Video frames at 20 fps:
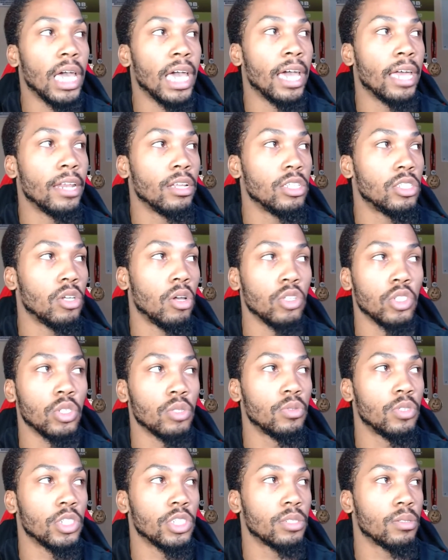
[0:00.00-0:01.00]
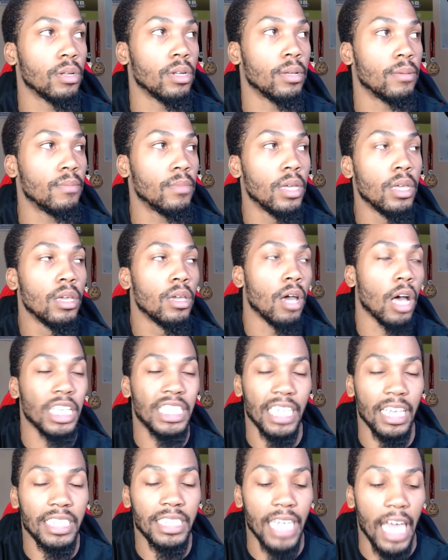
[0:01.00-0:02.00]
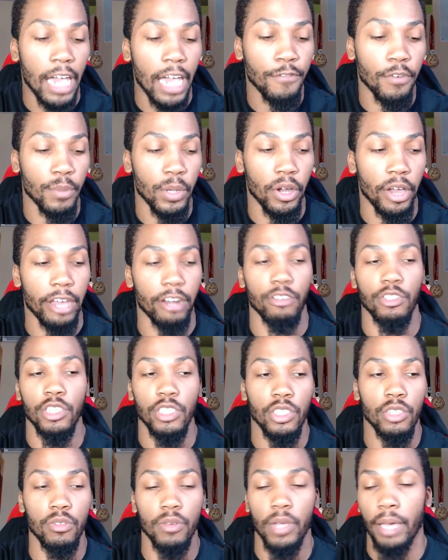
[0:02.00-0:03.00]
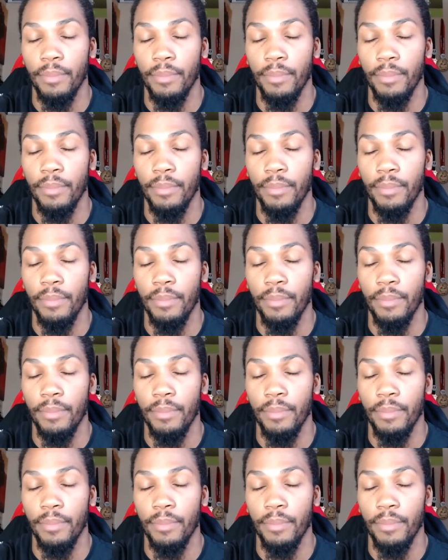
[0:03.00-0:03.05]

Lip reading: and it's also just going to, aside from your energy too.